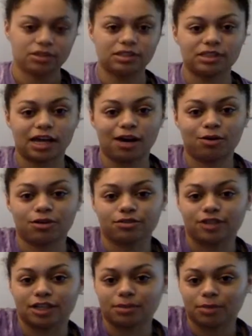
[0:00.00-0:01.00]
sour
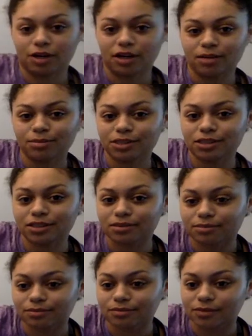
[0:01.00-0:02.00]
ring
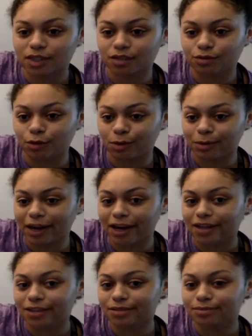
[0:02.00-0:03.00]
pops, a four
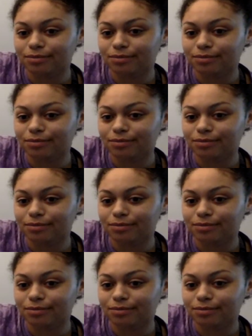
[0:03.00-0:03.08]
pack.